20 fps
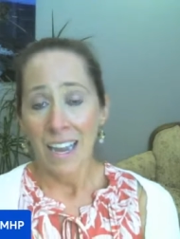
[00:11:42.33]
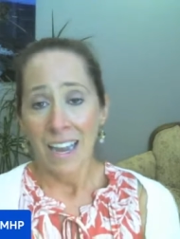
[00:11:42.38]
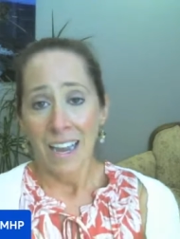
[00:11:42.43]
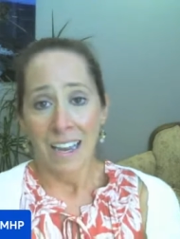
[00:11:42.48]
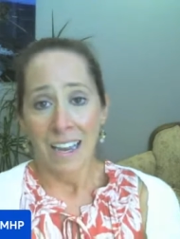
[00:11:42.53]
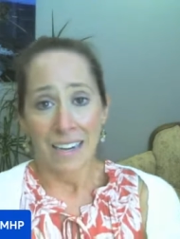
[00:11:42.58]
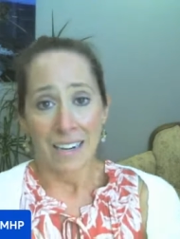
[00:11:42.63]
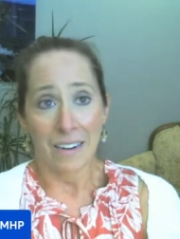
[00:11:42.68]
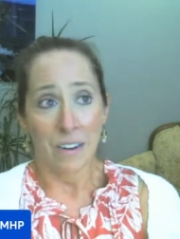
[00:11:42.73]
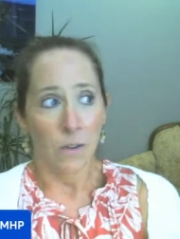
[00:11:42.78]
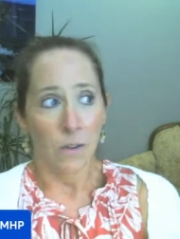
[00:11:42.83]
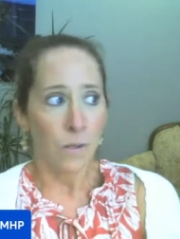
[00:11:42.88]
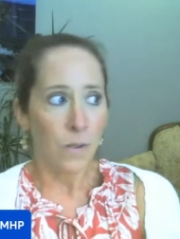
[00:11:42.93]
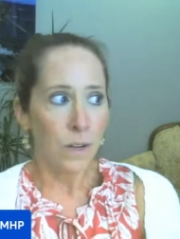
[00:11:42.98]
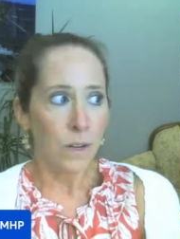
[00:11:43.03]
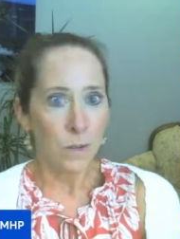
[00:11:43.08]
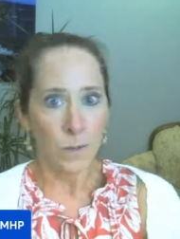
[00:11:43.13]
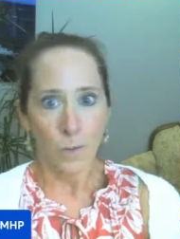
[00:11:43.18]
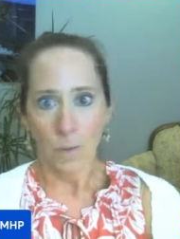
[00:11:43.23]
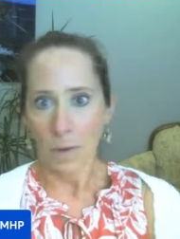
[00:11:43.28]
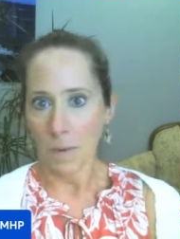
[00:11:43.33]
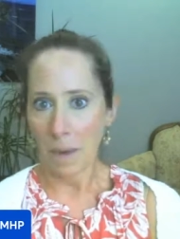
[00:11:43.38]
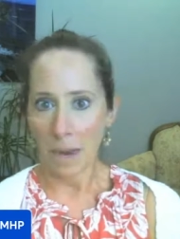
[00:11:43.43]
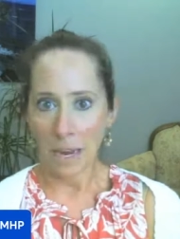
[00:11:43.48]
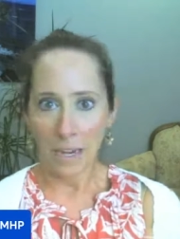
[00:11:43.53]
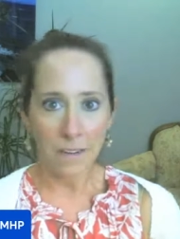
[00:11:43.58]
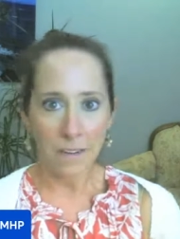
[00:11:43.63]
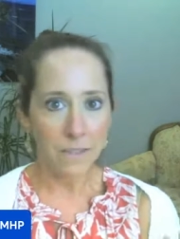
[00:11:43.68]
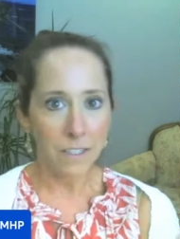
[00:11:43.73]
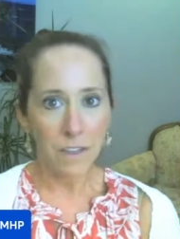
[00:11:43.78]
And who knows, we might
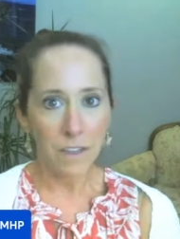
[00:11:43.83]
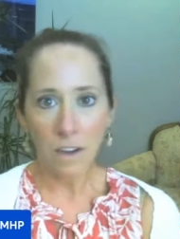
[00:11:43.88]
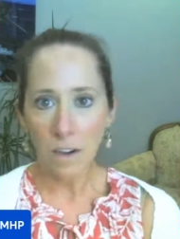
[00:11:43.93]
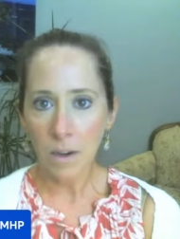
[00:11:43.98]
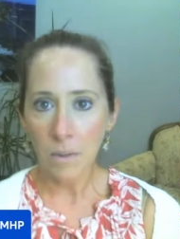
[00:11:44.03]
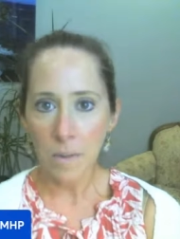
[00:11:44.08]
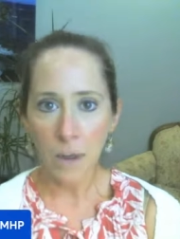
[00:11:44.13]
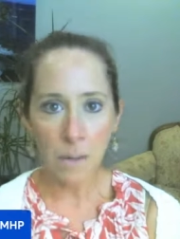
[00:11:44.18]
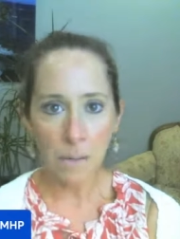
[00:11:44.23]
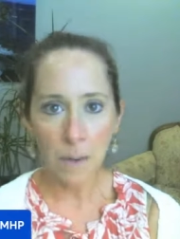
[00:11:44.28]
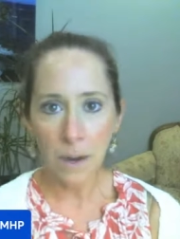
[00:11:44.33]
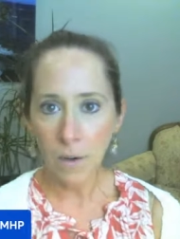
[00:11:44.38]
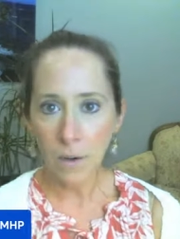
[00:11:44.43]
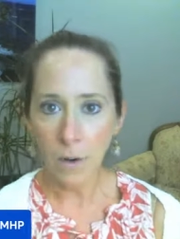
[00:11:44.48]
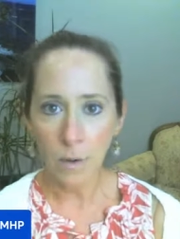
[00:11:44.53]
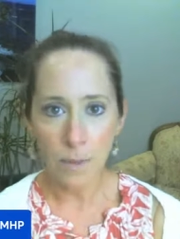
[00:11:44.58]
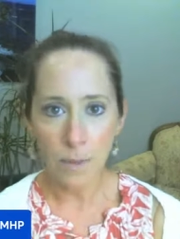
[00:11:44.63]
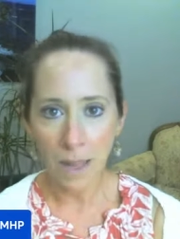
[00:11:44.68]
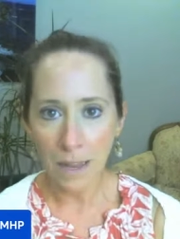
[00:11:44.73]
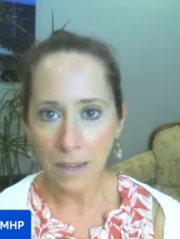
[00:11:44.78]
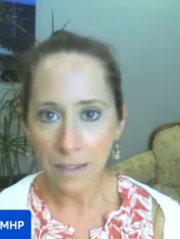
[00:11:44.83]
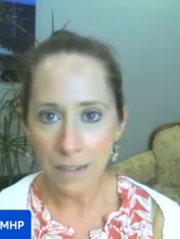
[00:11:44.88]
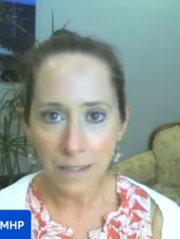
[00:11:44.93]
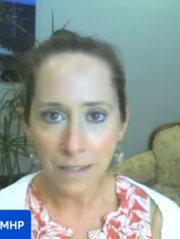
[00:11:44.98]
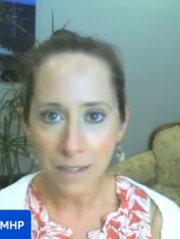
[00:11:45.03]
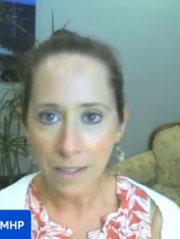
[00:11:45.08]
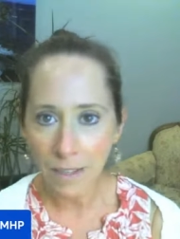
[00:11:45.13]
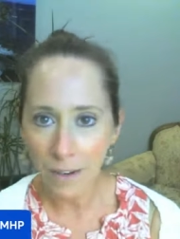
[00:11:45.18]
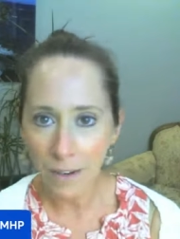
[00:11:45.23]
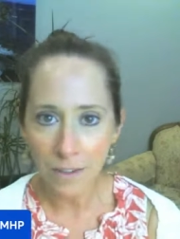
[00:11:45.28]
even talk about
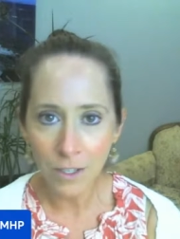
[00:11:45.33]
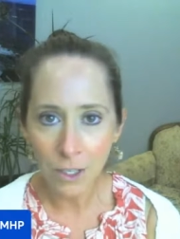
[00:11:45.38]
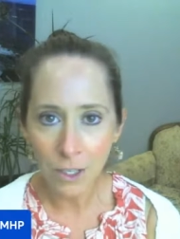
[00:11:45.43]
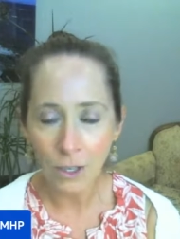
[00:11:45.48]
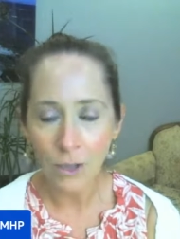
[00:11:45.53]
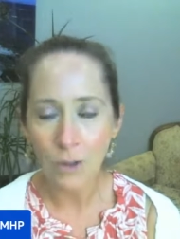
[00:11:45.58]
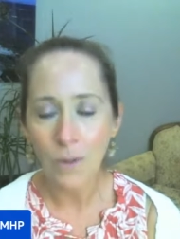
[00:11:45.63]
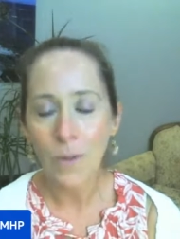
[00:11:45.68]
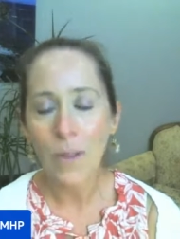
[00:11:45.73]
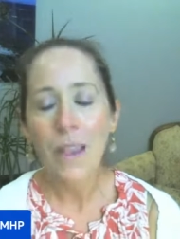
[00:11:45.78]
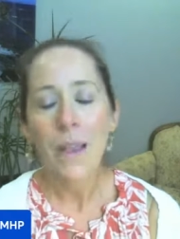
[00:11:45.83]
microplastics there too.